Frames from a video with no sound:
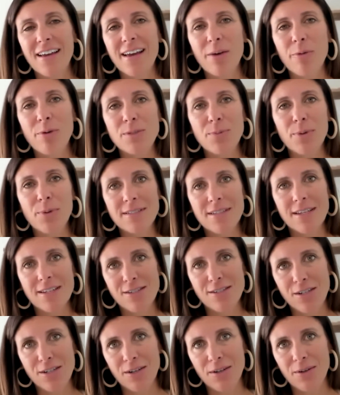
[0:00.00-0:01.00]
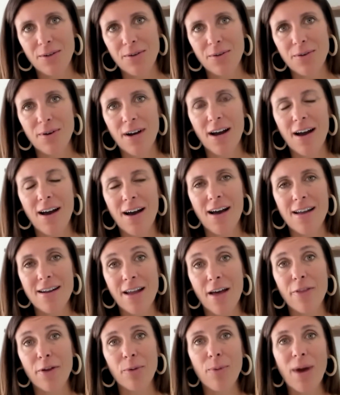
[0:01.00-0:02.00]
Which brings us to
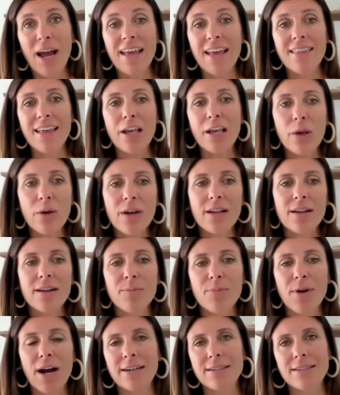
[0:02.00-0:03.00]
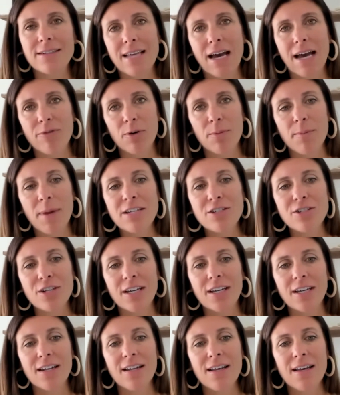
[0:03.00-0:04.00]
another way that you can practice
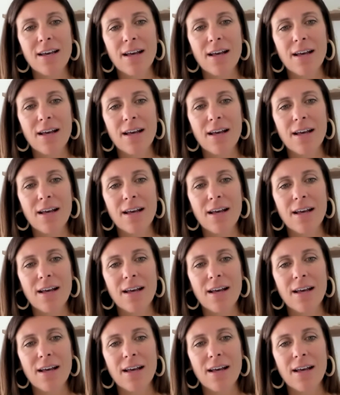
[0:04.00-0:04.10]
affirmation.